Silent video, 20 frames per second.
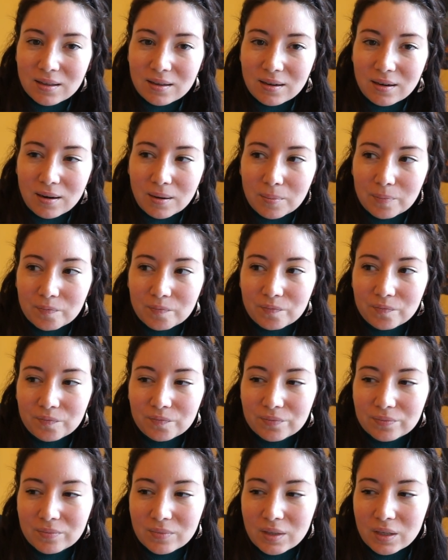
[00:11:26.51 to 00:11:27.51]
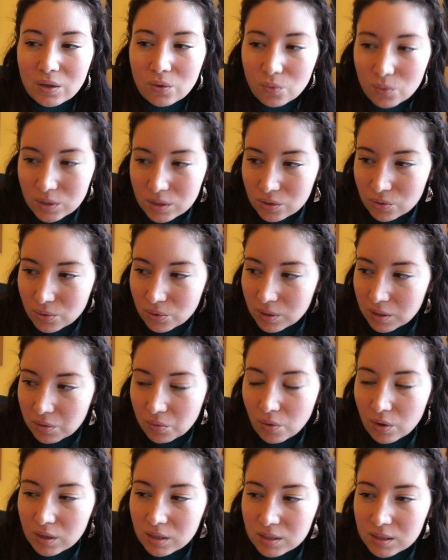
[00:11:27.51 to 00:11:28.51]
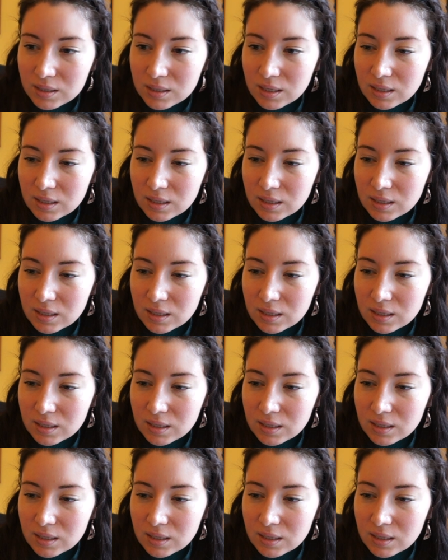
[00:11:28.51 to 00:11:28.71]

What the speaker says: who he was,